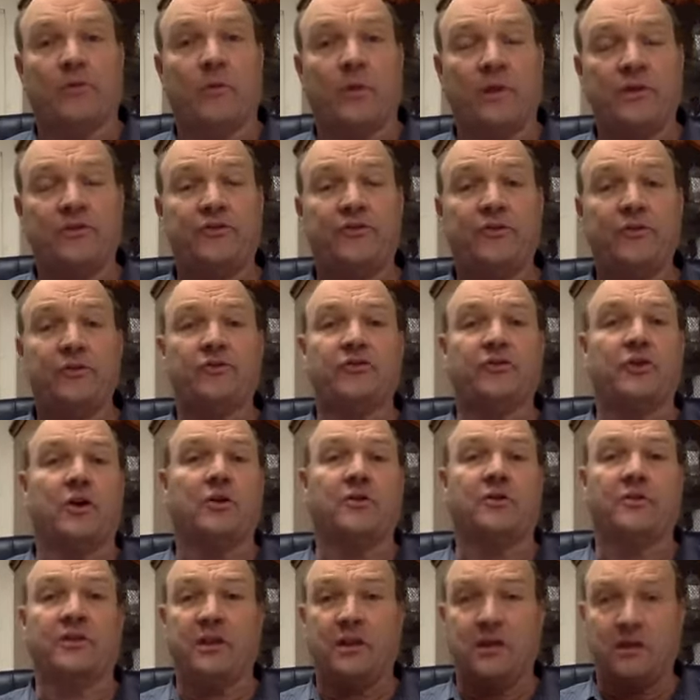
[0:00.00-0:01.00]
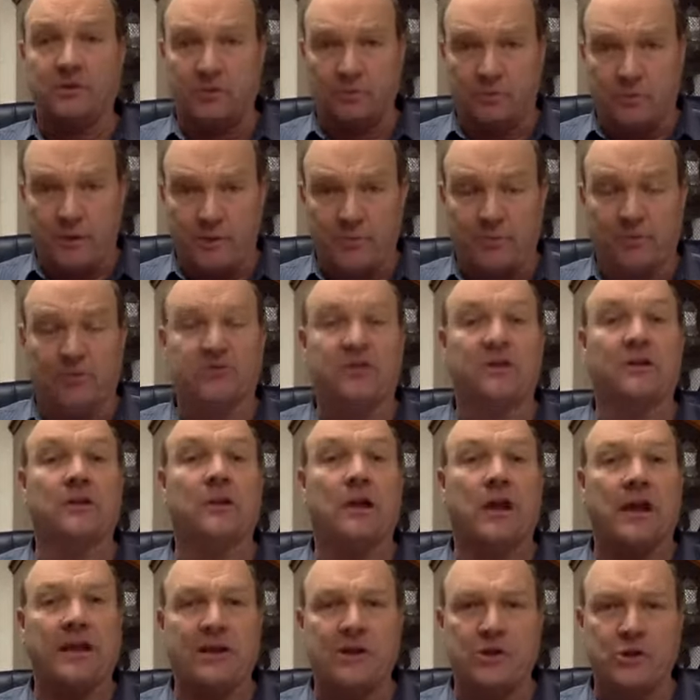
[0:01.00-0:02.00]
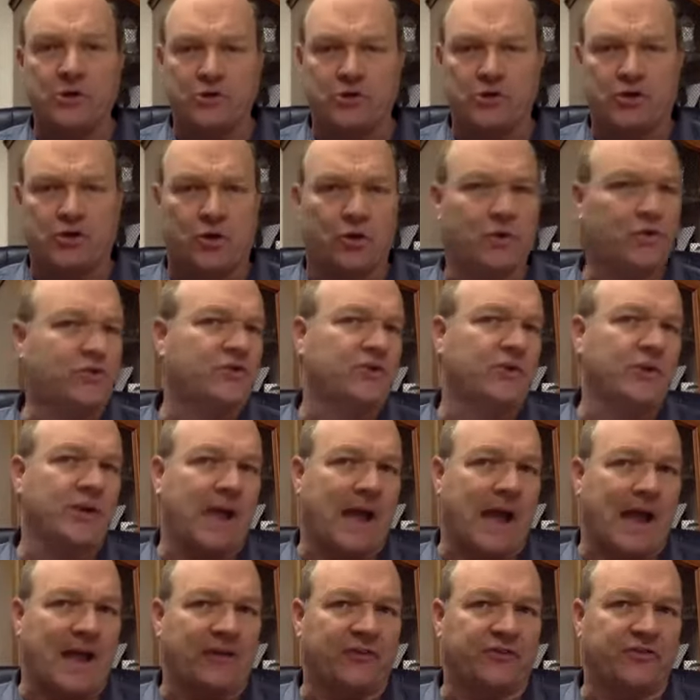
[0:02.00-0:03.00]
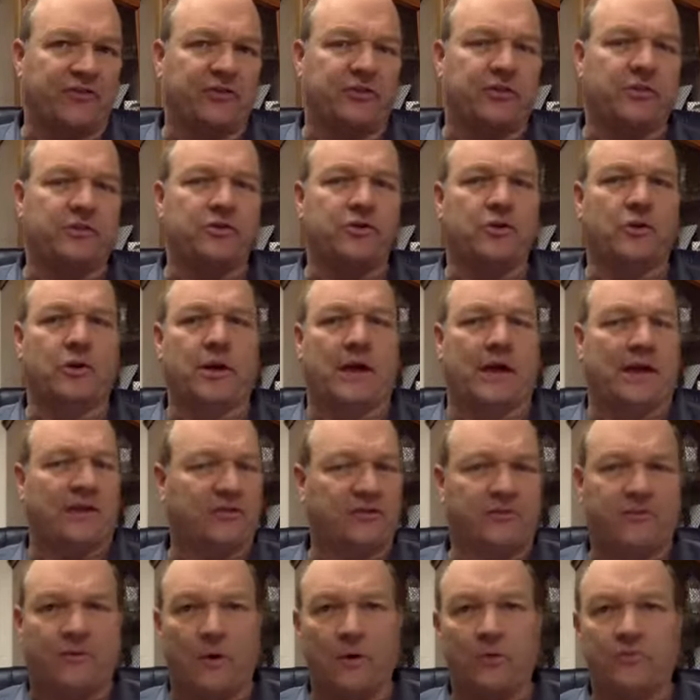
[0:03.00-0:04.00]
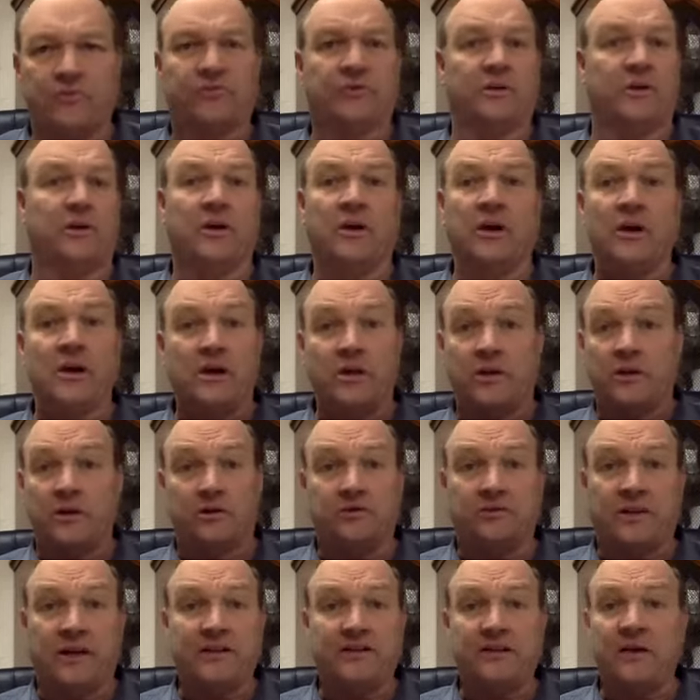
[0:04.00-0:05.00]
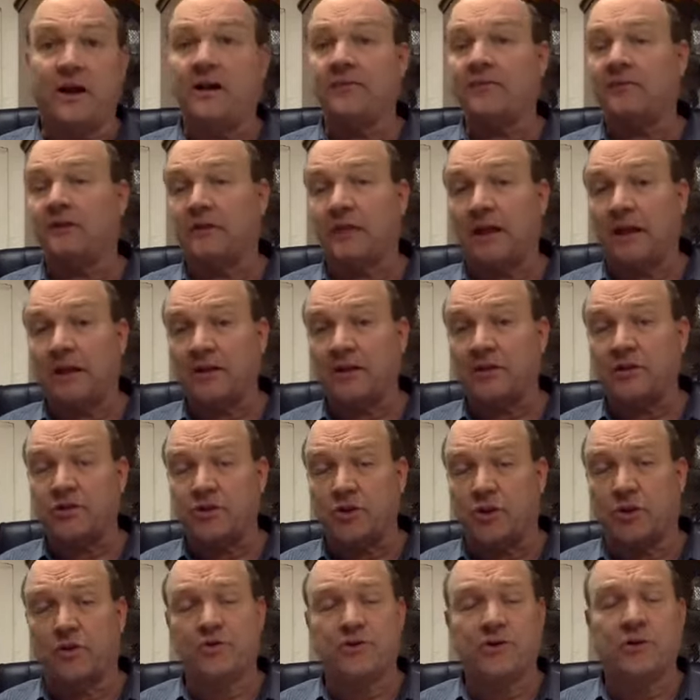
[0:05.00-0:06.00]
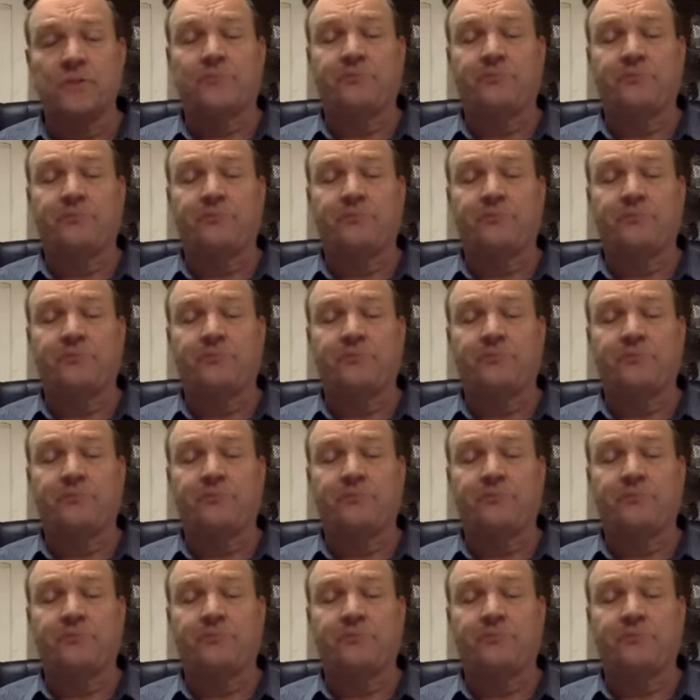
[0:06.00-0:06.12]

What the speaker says: And once you start to get people to like your church, so you ask folks to, take time to like the church